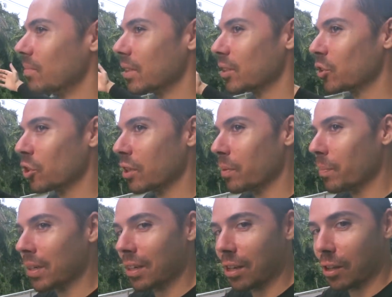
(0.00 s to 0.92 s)
This should have
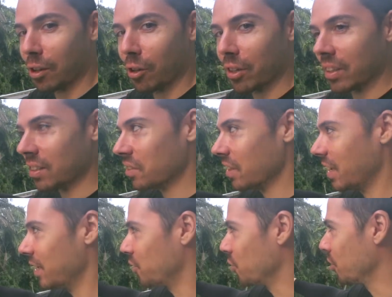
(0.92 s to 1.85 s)
been a glorious
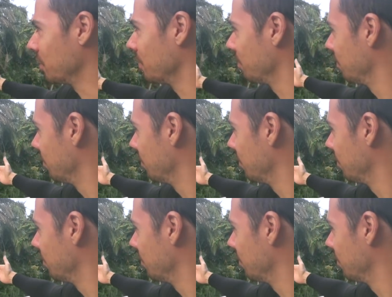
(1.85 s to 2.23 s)
nature